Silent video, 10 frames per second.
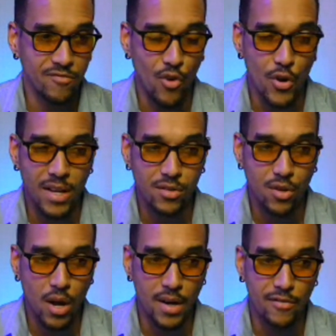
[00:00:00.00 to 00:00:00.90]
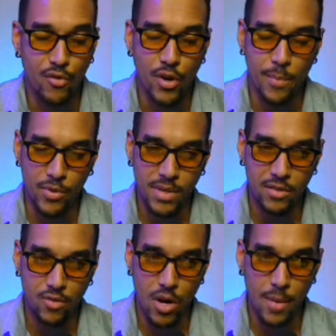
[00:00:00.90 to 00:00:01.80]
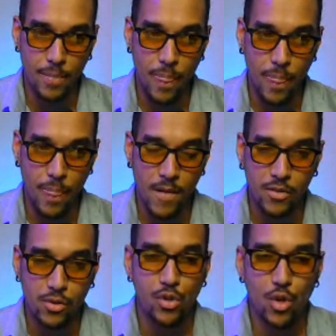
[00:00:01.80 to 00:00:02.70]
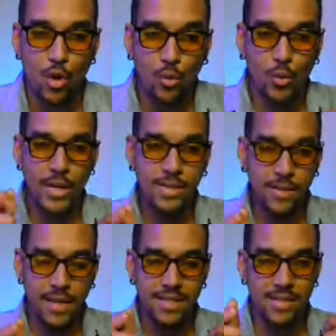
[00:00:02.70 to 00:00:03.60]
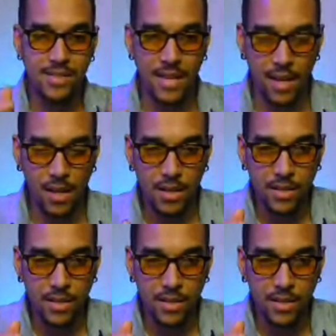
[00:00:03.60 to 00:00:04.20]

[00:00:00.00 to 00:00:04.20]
let's call it a 40% drop. So your risk is still